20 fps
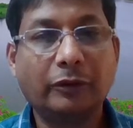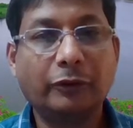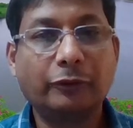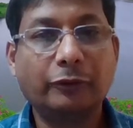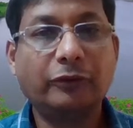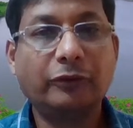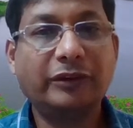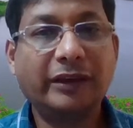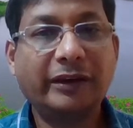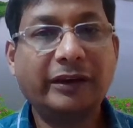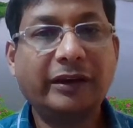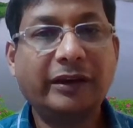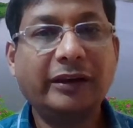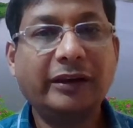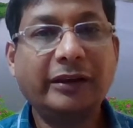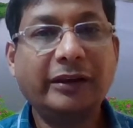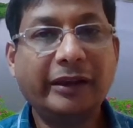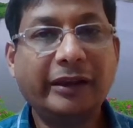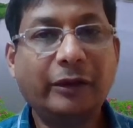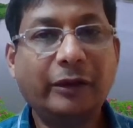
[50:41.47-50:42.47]
So generally
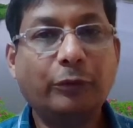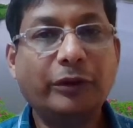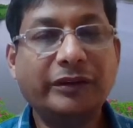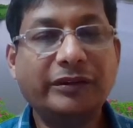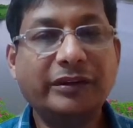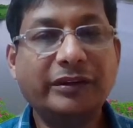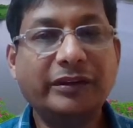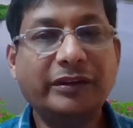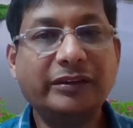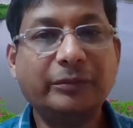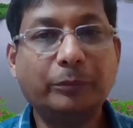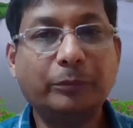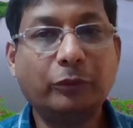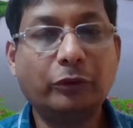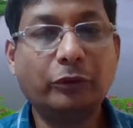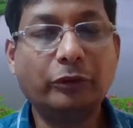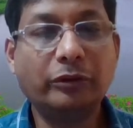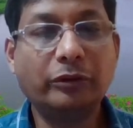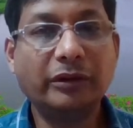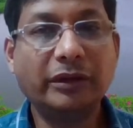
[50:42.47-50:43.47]
the accuracy is
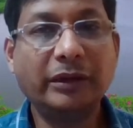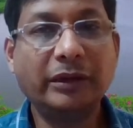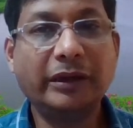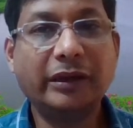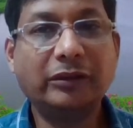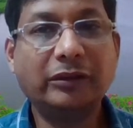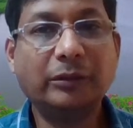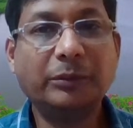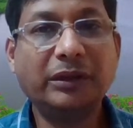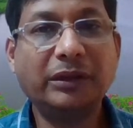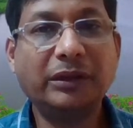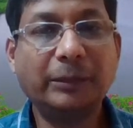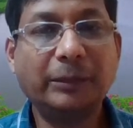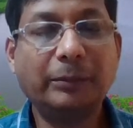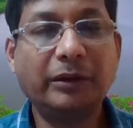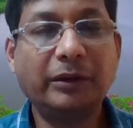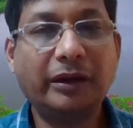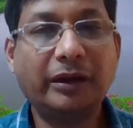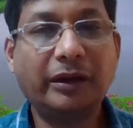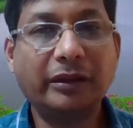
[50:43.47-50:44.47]
more in case of the deep
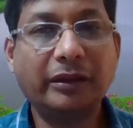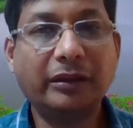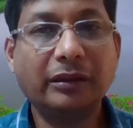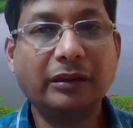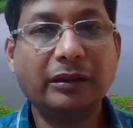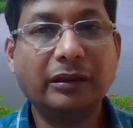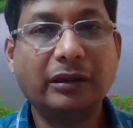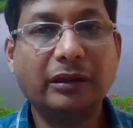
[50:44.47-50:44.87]
learning